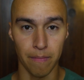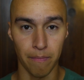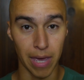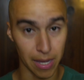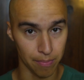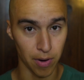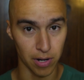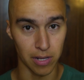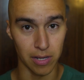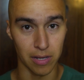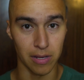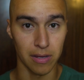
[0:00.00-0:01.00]
make
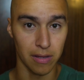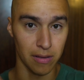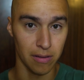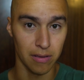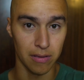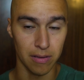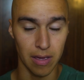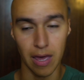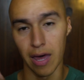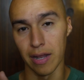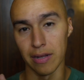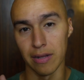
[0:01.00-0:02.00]
money,
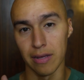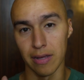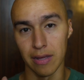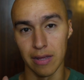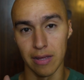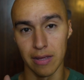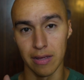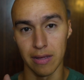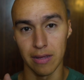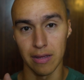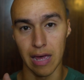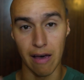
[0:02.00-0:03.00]
and
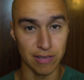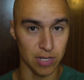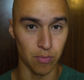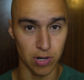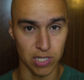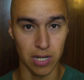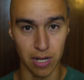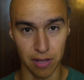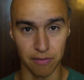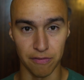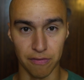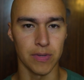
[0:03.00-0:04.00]
have somewhere to
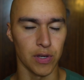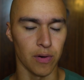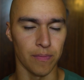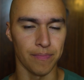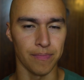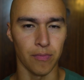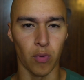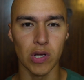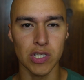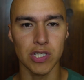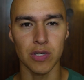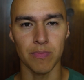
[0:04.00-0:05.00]
live. So
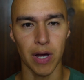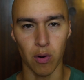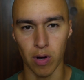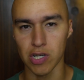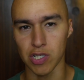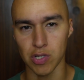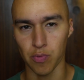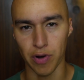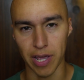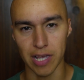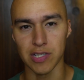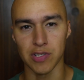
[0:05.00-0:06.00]
once my questions were
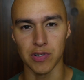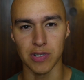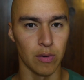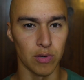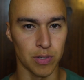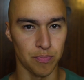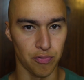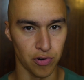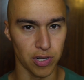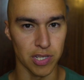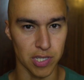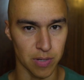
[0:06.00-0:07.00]
answered, it was
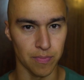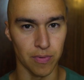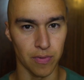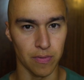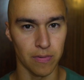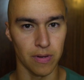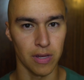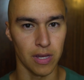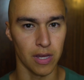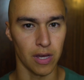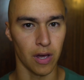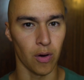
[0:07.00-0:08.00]
pretty simple.
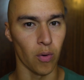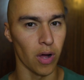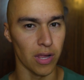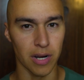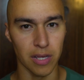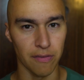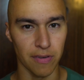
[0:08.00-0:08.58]
Quality of